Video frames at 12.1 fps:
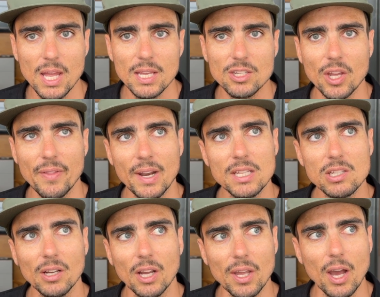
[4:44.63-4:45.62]
So then it's
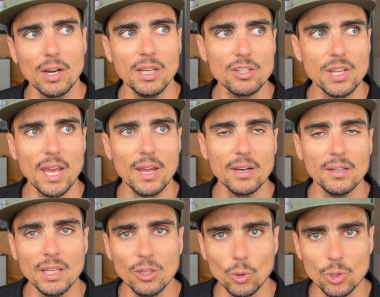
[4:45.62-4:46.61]
like, okay, I need to get an
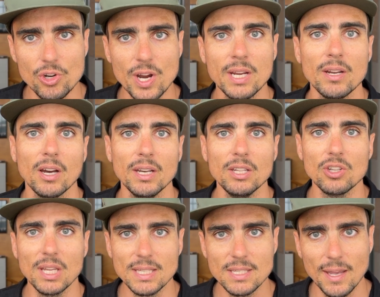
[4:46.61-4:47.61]
indoor trainer. I need to
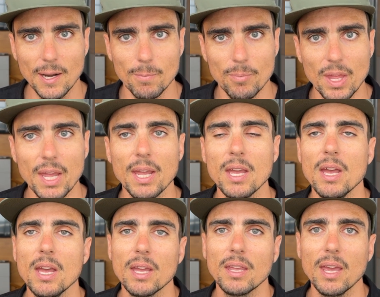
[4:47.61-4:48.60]
get set up there,
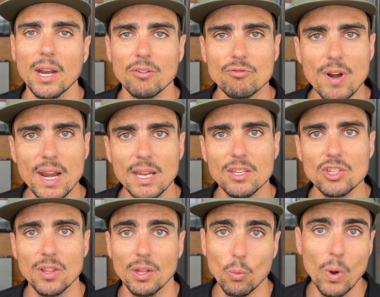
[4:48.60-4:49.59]
get it ready so
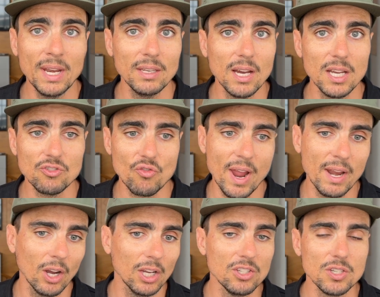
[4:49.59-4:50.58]
that when it does
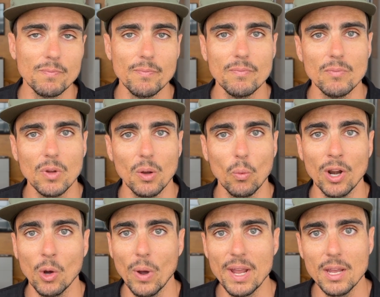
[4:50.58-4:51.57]
rain, I can just, when I
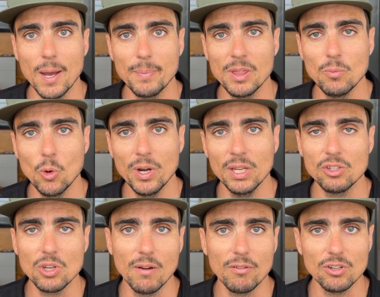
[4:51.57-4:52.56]
wake up in the morning to
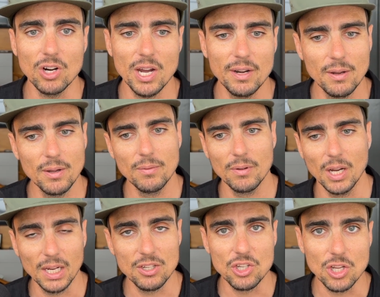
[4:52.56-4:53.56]
go for a ride, I
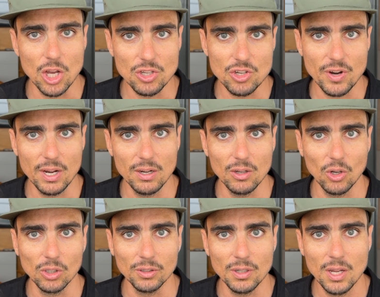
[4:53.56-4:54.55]
can just go straight
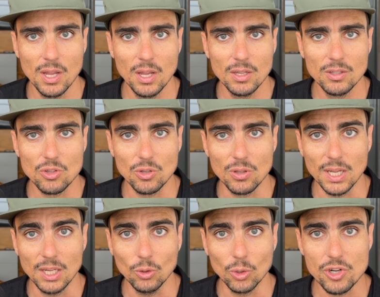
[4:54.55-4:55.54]
on to the
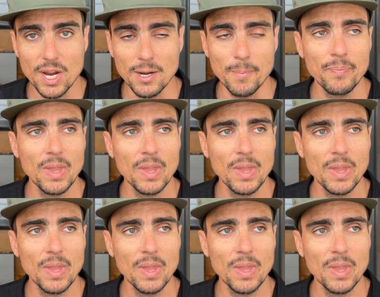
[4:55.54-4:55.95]
indoor trainer.